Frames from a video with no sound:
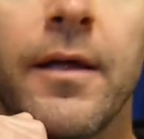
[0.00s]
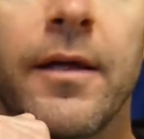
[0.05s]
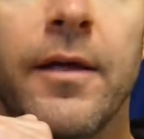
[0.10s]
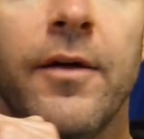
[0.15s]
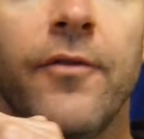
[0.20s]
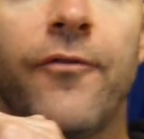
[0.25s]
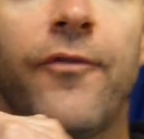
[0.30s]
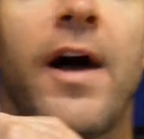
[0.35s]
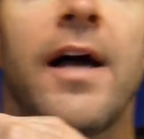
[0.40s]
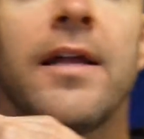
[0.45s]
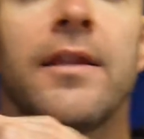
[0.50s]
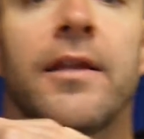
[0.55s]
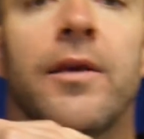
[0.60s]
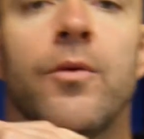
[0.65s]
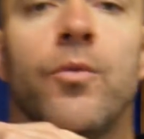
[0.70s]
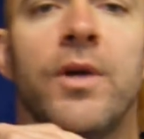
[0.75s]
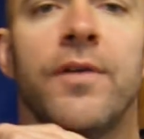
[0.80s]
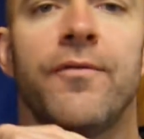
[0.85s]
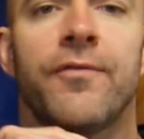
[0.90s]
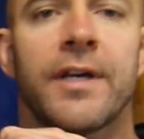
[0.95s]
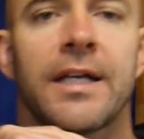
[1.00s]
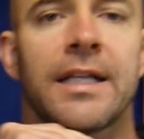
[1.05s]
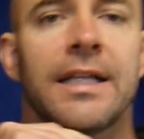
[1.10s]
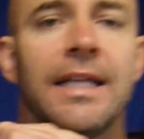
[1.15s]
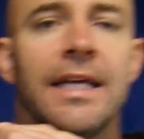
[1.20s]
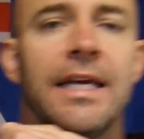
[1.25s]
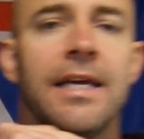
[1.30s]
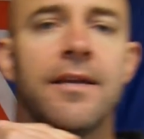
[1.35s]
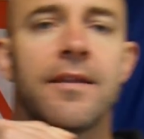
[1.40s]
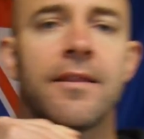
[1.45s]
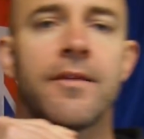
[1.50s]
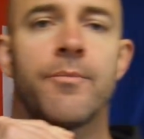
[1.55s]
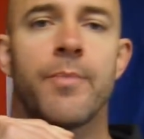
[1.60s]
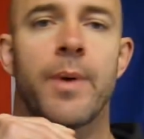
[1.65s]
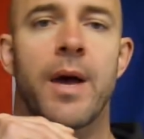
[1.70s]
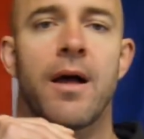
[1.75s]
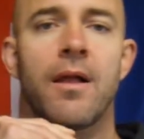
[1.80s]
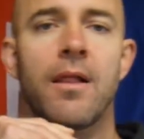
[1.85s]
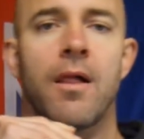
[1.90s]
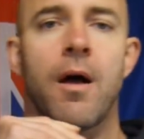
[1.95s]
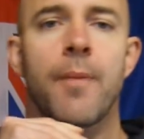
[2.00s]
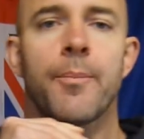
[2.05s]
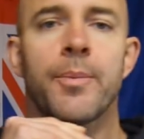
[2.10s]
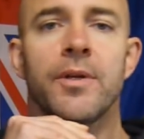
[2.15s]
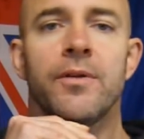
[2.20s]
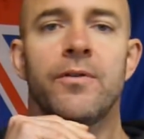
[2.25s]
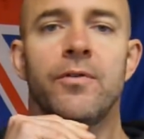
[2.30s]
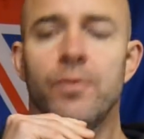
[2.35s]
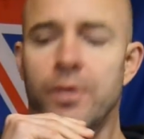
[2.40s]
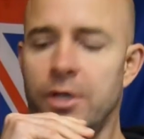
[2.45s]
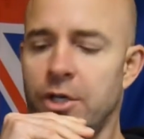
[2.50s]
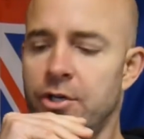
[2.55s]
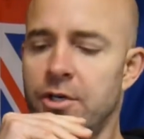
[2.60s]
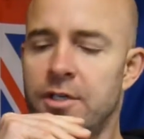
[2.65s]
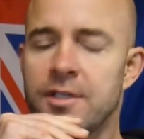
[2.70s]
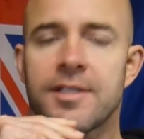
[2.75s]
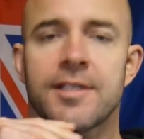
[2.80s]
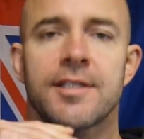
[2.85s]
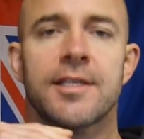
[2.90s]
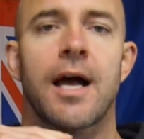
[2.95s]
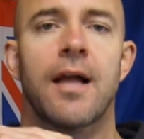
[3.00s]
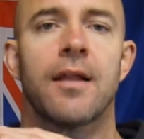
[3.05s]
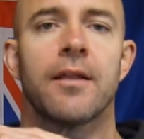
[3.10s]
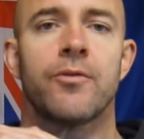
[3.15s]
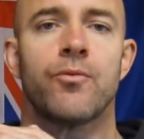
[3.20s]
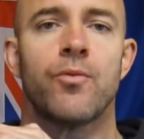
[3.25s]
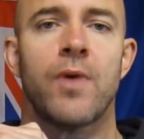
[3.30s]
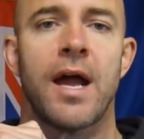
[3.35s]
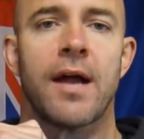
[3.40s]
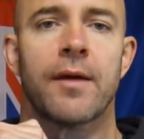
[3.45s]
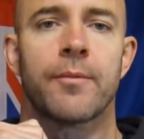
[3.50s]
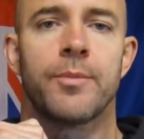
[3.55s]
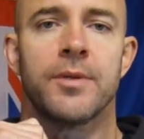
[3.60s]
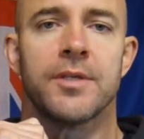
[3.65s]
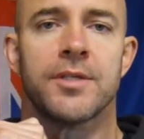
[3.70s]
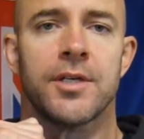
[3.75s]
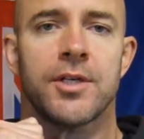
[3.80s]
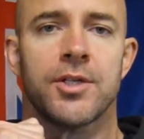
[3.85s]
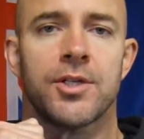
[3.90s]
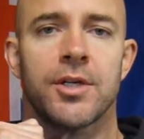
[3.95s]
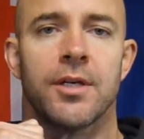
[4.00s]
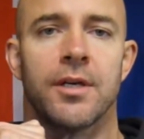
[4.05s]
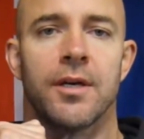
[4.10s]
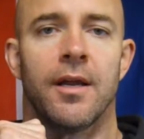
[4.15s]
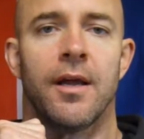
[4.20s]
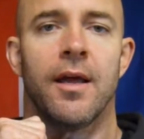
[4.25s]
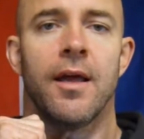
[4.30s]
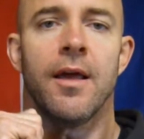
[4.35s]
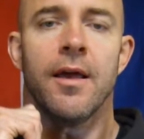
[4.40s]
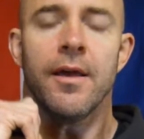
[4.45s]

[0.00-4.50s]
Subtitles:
Finally, we've cleaned the bell up into a good solid rack position.